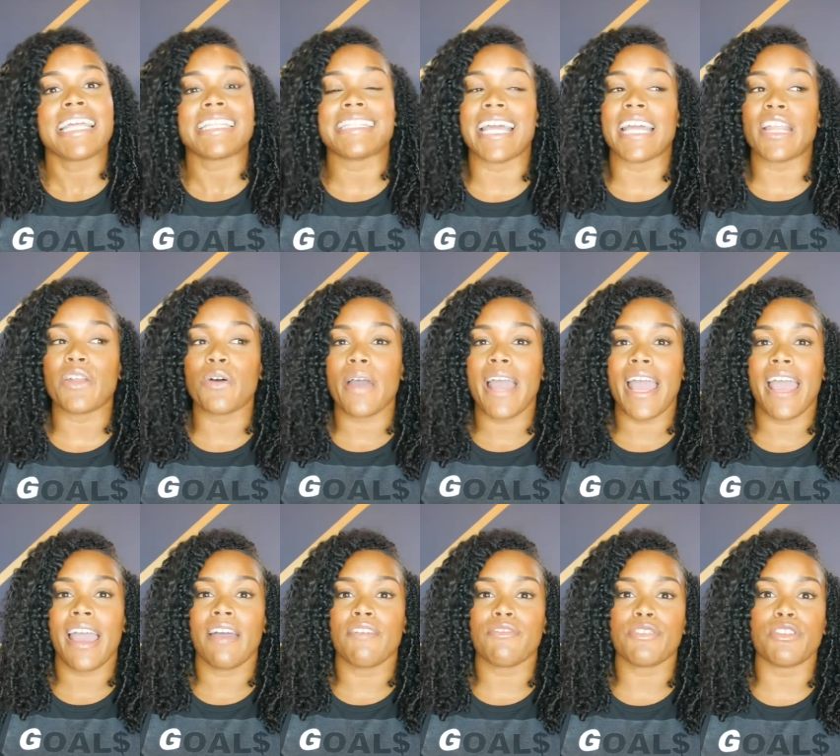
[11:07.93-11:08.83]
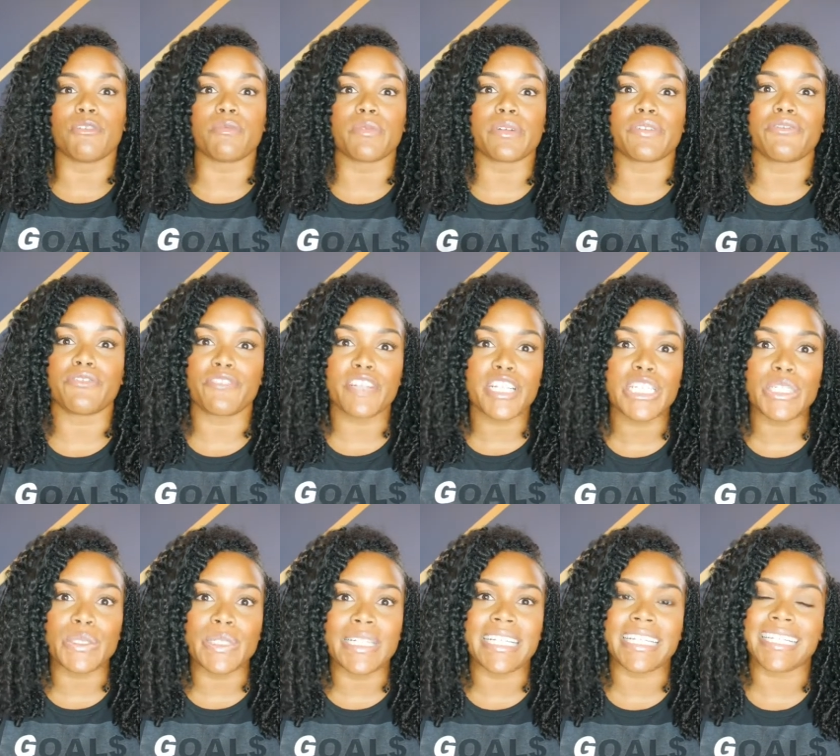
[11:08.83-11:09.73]
they don't have the
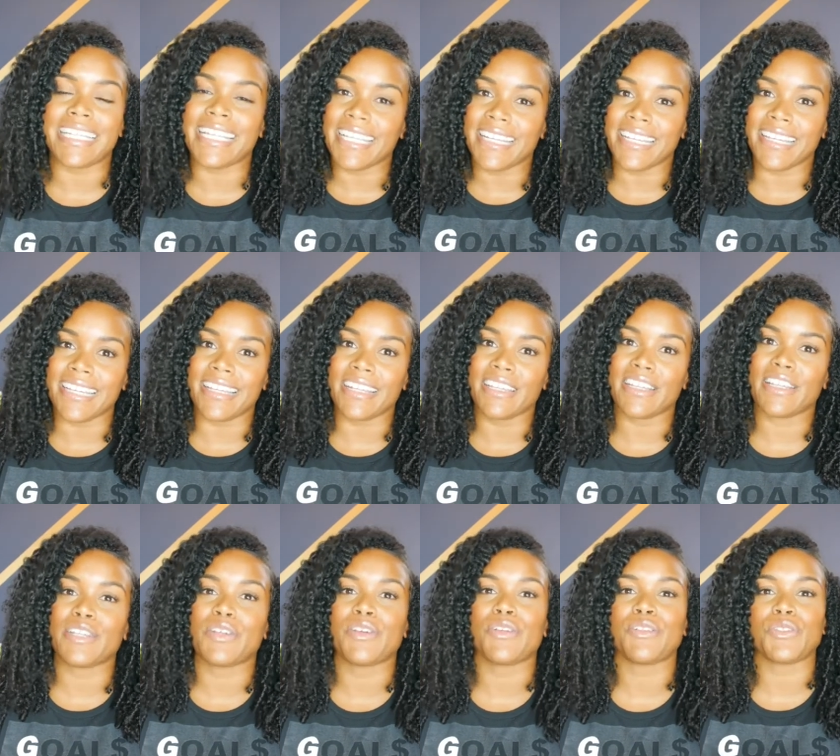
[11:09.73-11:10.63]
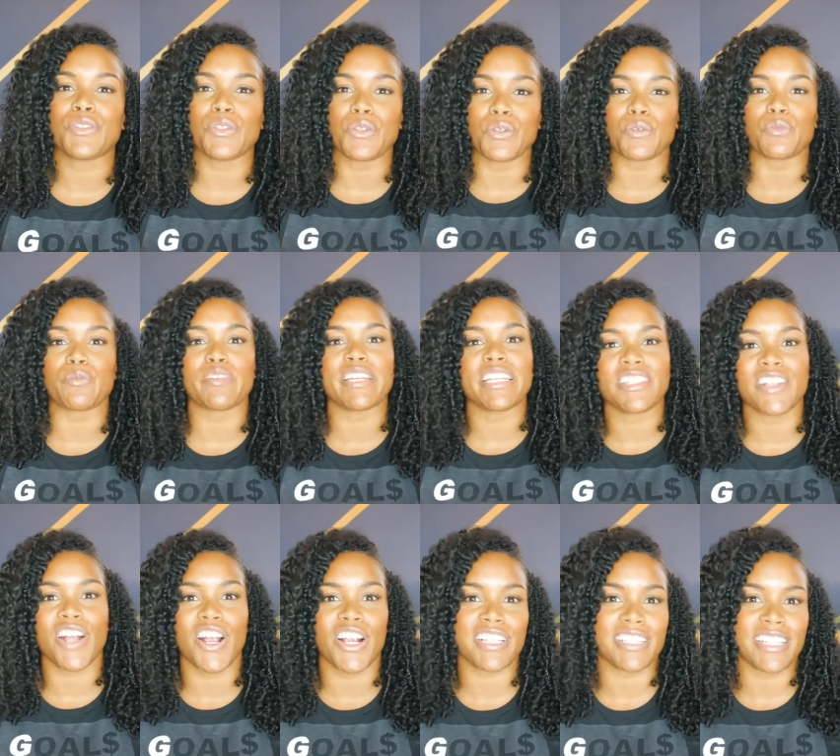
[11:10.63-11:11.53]
refrigerant needed to
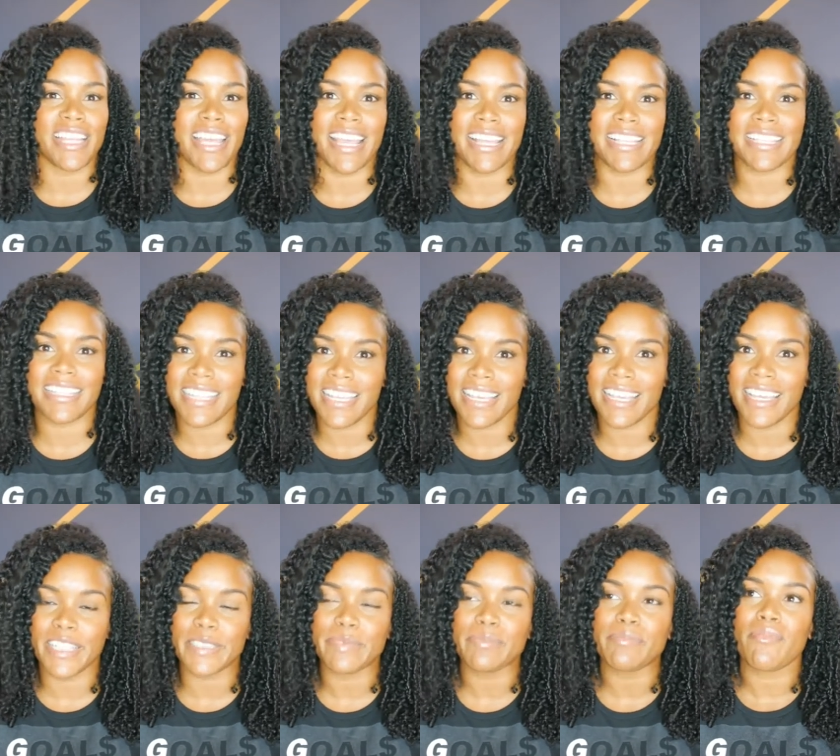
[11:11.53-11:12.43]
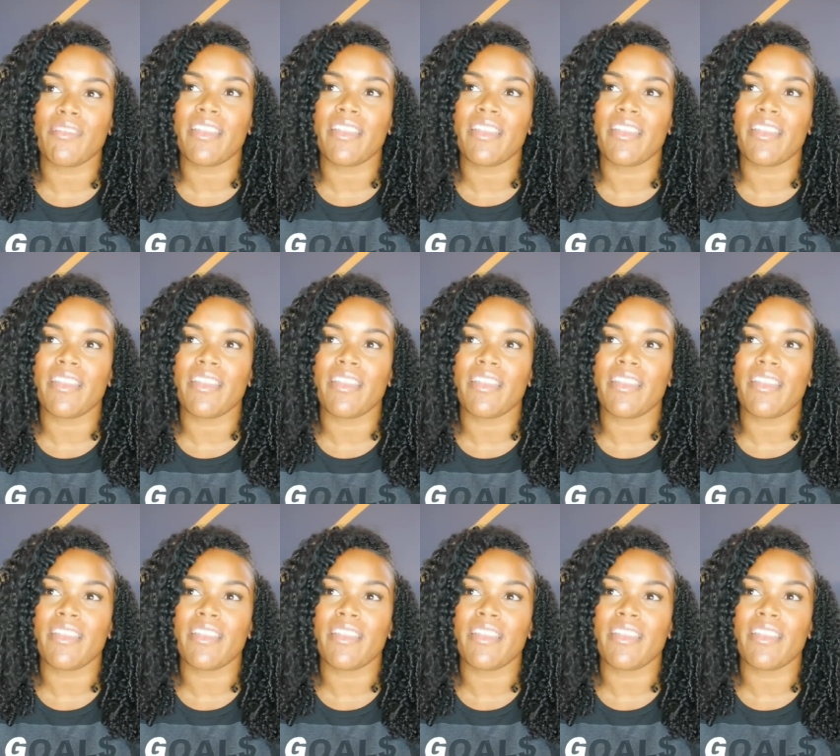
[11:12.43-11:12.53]
recharge the AC.